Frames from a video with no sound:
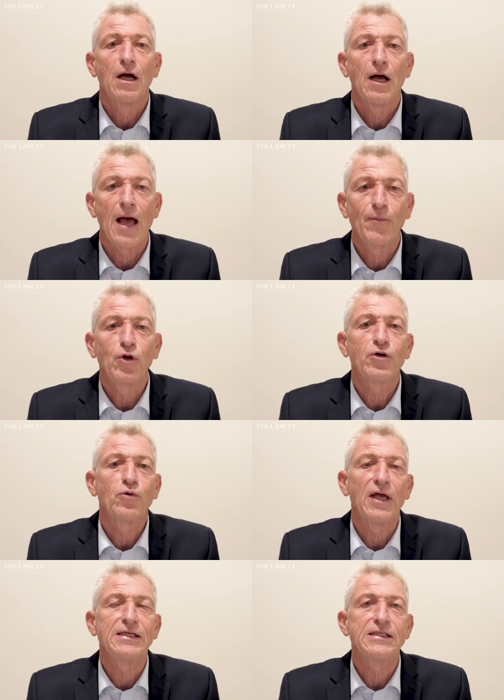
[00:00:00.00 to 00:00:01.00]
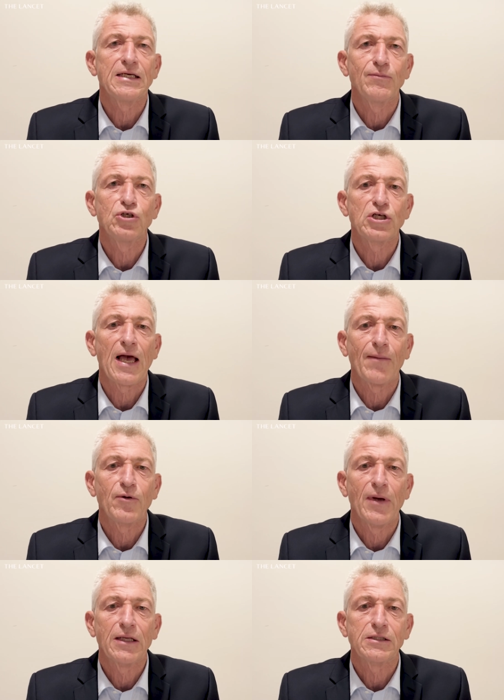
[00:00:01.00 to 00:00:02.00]
amyloid-related imaging
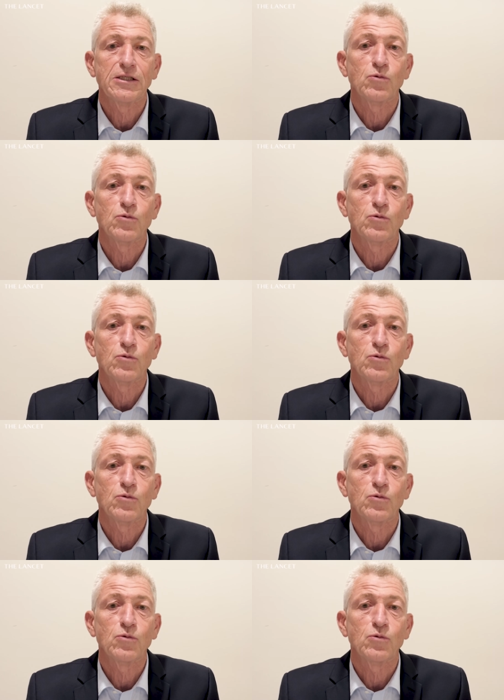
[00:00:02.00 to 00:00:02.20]
abnormalities,